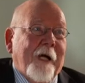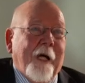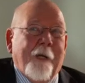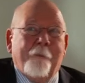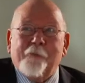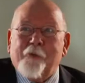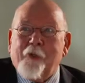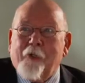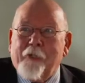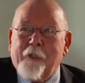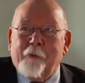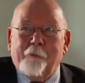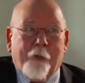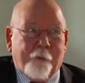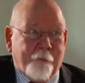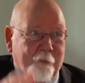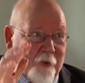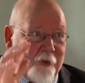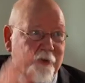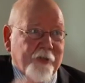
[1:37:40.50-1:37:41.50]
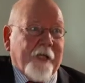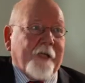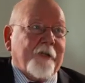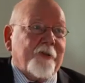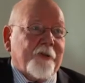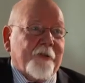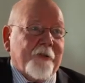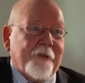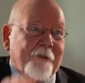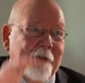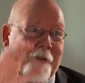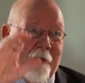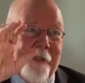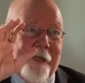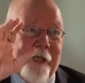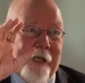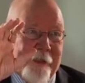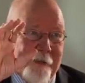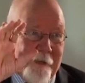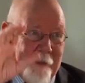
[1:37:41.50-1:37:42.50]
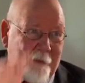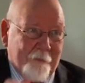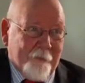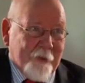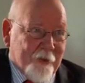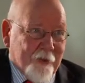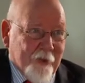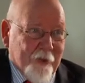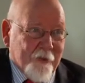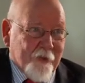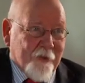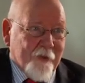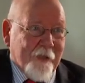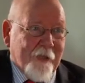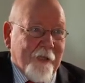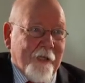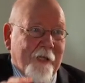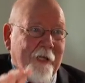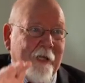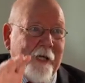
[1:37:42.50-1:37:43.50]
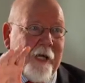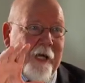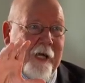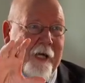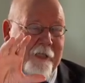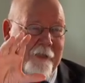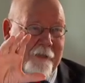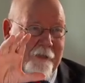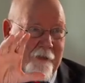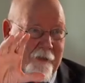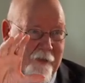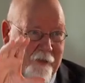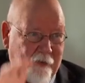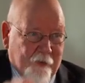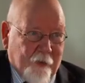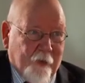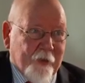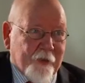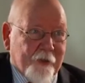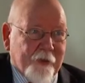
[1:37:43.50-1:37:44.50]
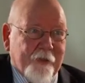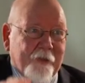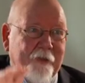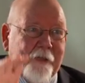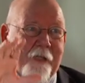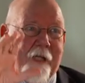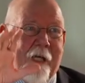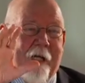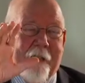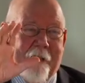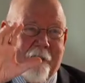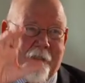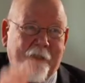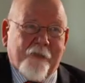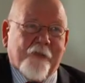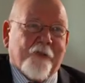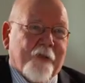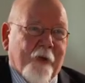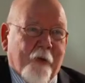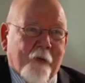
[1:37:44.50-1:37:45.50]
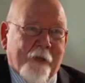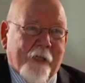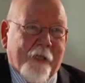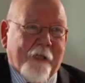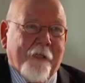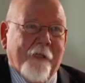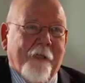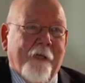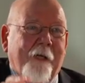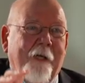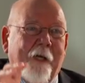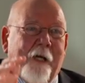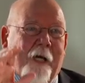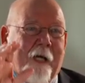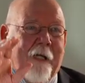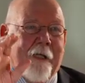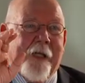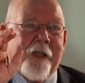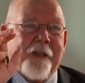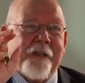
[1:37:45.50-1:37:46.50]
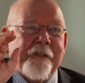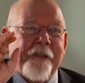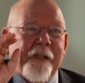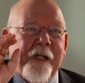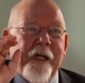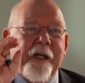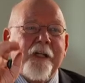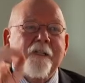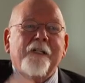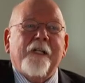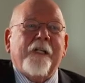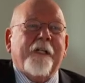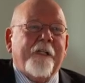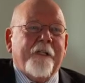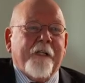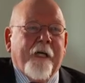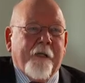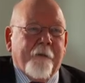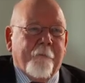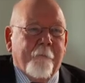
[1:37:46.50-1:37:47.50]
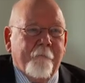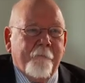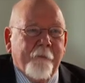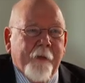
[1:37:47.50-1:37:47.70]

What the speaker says: I'm talking about projection and images and distortion and keystoning, and that's easily done.